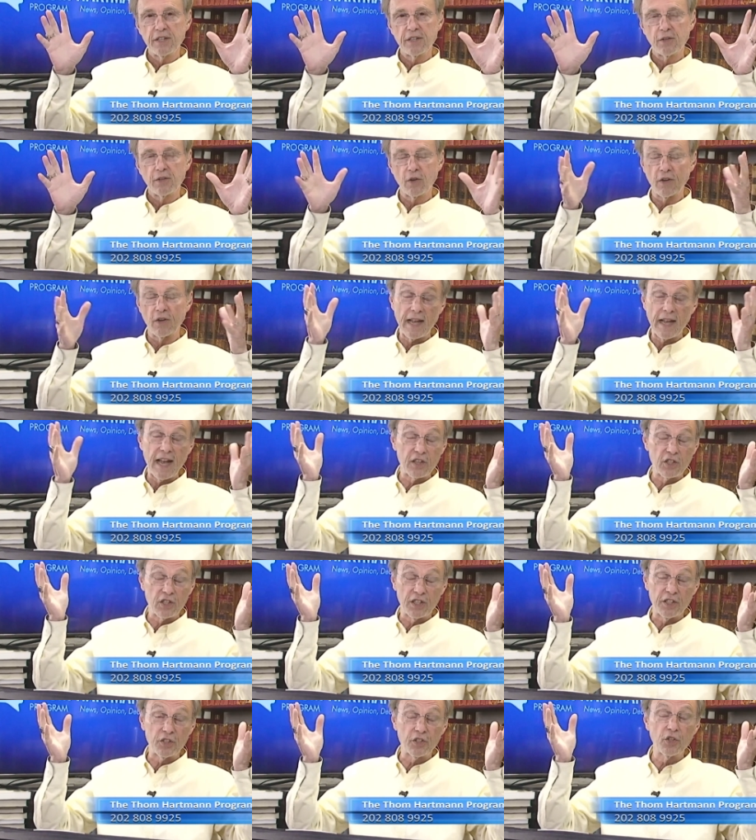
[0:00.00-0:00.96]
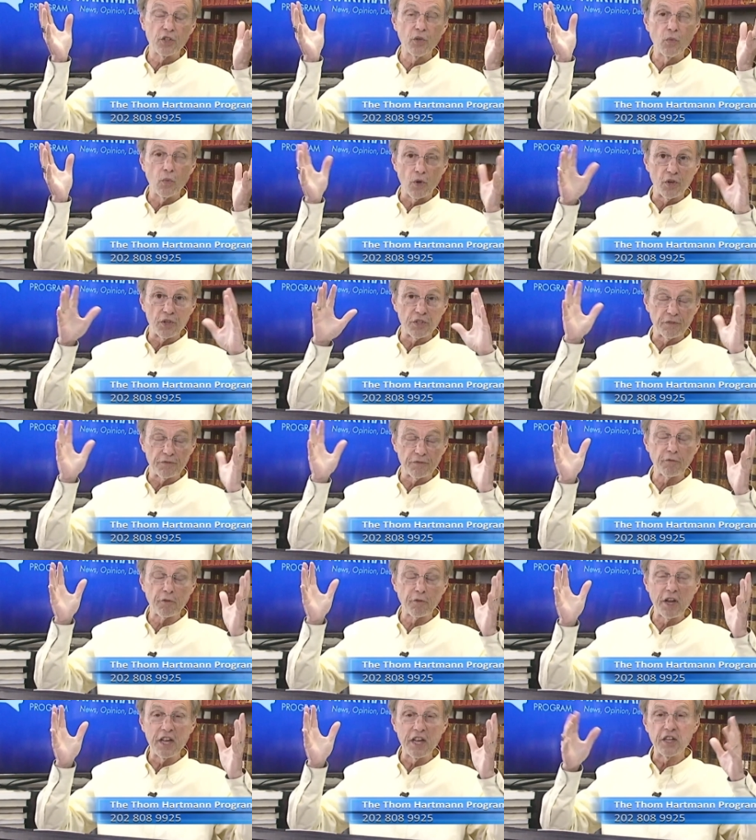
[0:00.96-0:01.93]
or actually it's two words, a
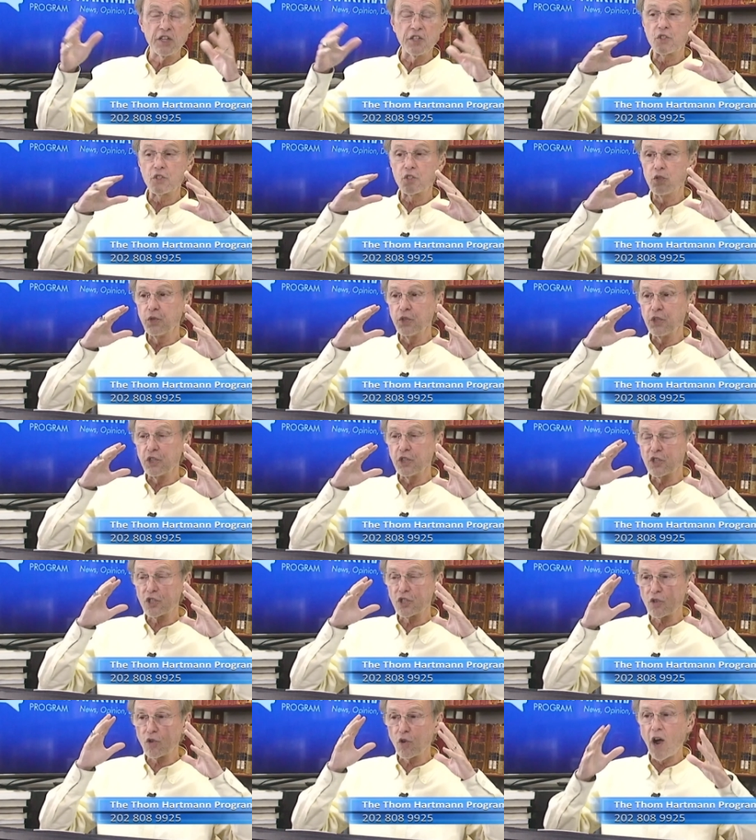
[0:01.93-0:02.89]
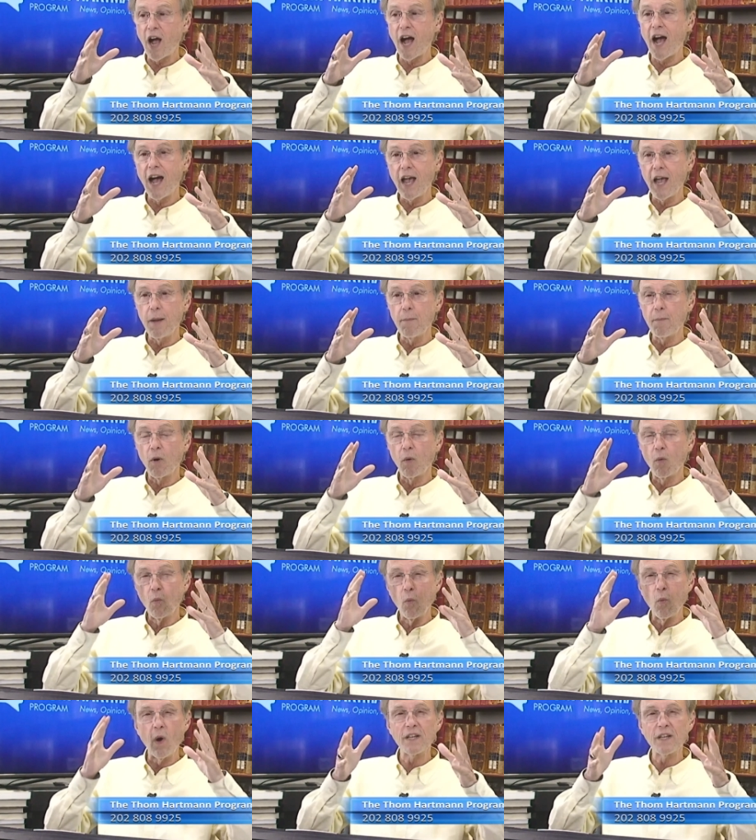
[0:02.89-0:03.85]
phrase, to describe
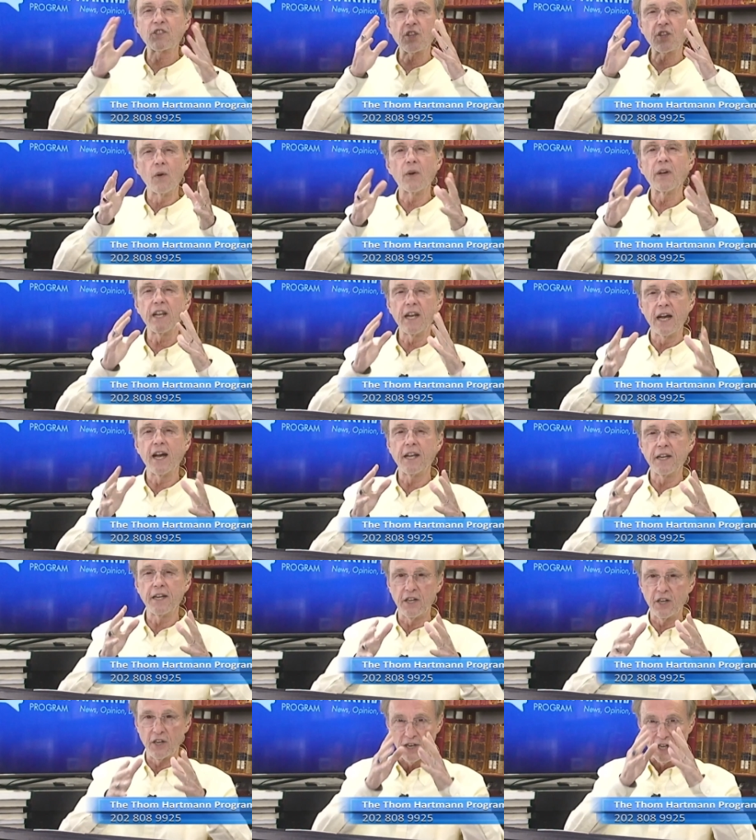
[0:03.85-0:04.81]
what's going on here.